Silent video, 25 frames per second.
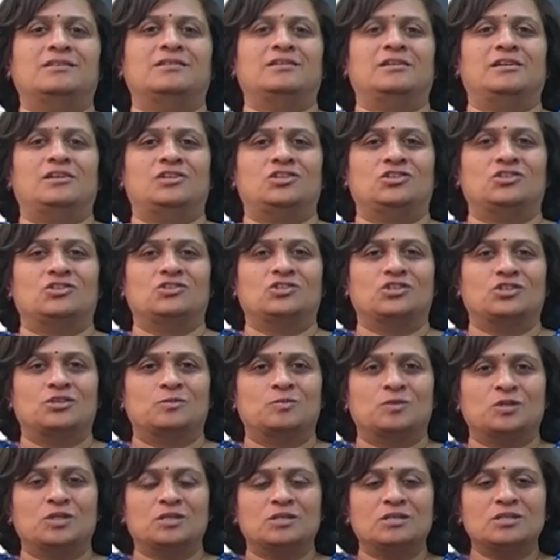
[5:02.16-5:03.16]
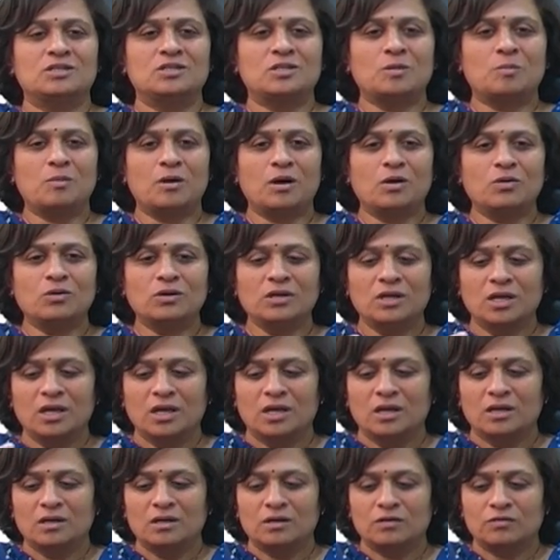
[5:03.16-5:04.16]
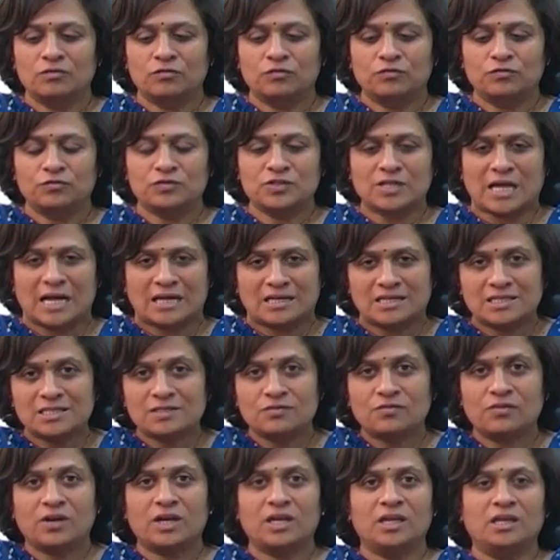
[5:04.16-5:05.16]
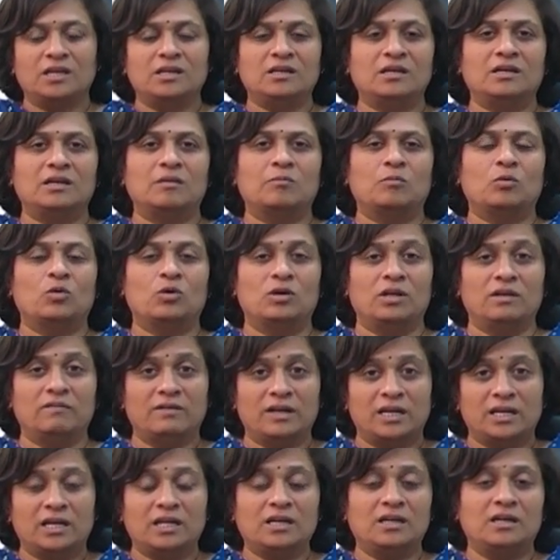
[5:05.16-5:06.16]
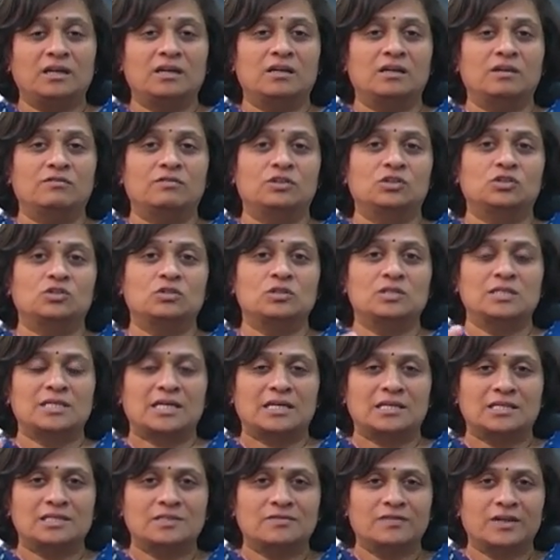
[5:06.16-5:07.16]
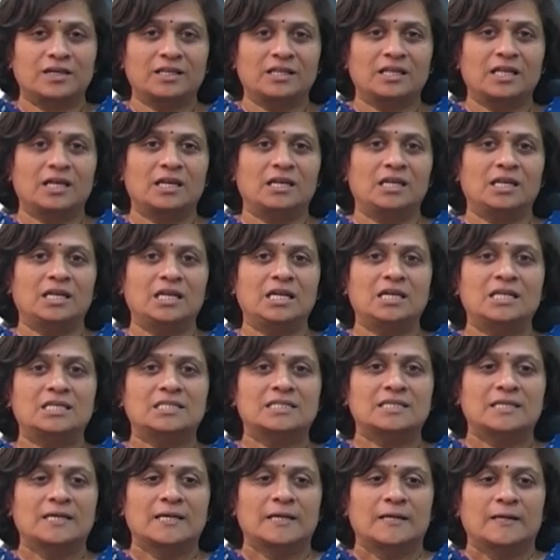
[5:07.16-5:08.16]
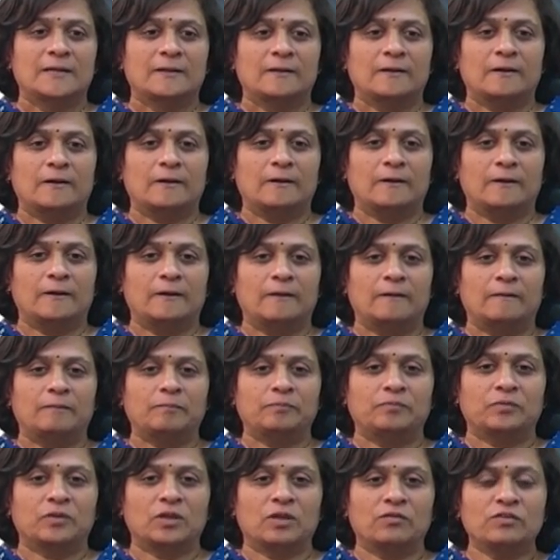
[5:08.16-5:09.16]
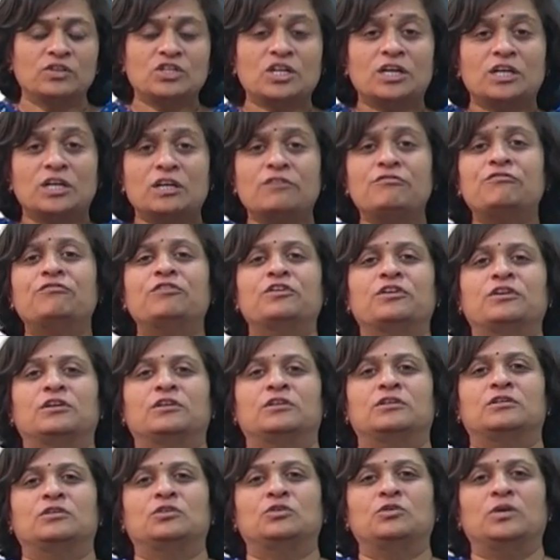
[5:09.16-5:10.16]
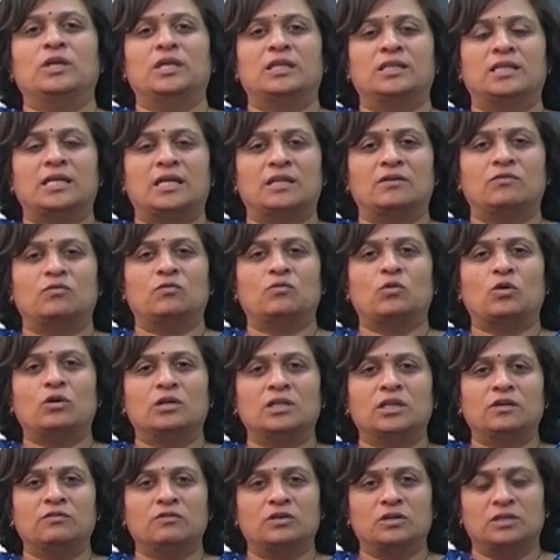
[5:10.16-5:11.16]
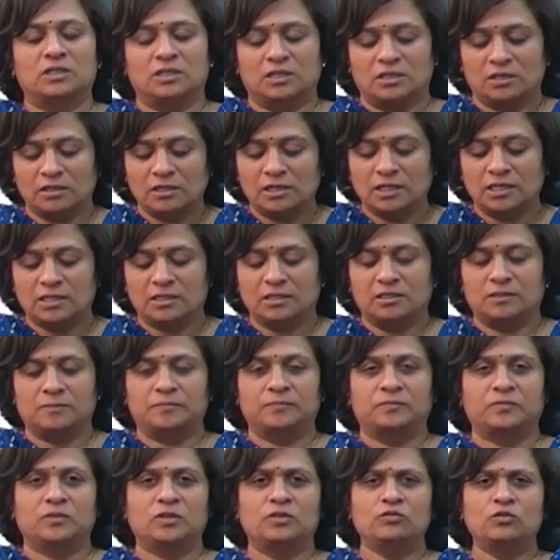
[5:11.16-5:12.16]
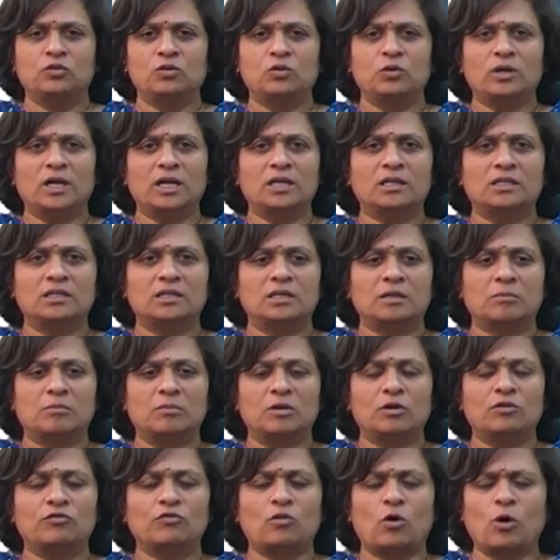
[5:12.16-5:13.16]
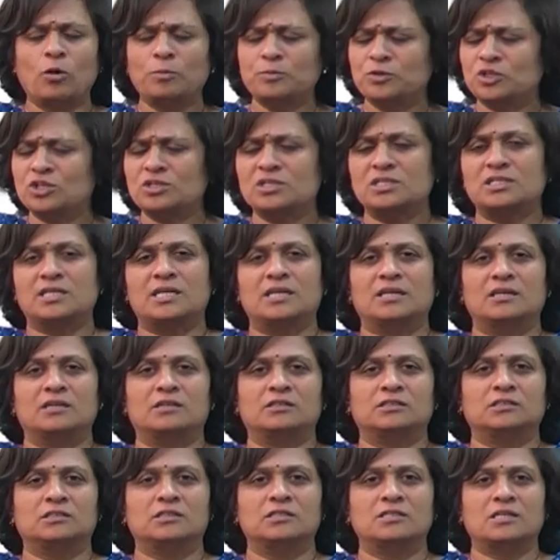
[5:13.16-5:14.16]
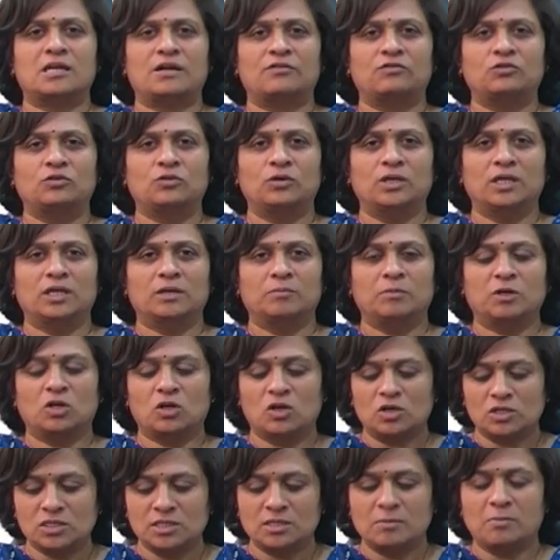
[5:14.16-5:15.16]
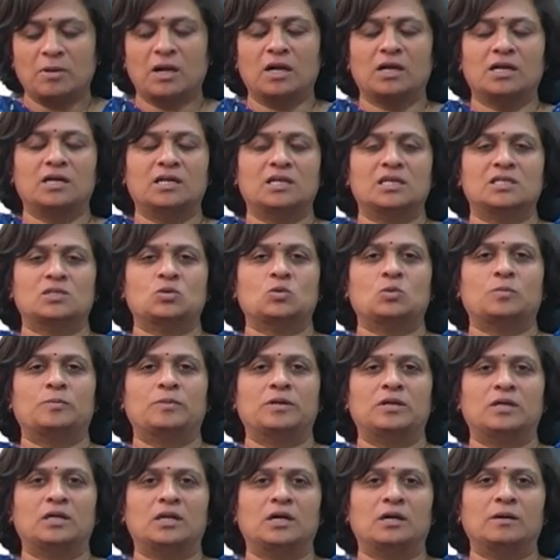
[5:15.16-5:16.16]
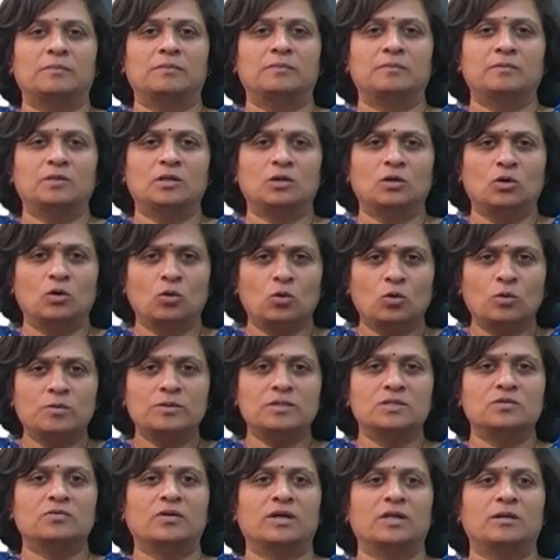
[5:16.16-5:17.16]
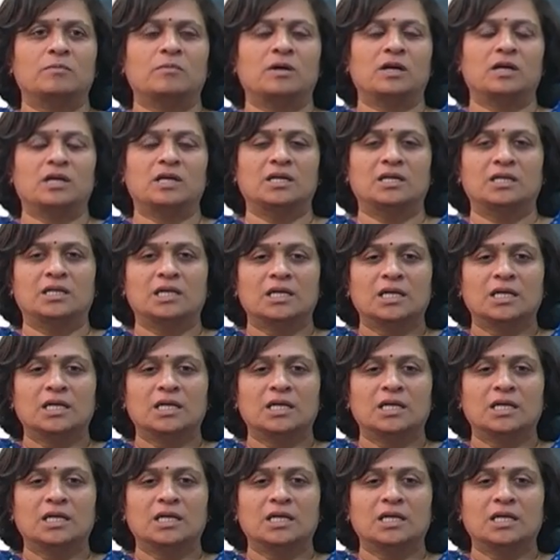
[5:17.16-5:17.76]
relationships. It is about satisfying, motivating individuals, satisfying their needs, which are different today than what they were earlier. If you look at the number of options that youngsters have today, because the market has opened up, the globe is one market,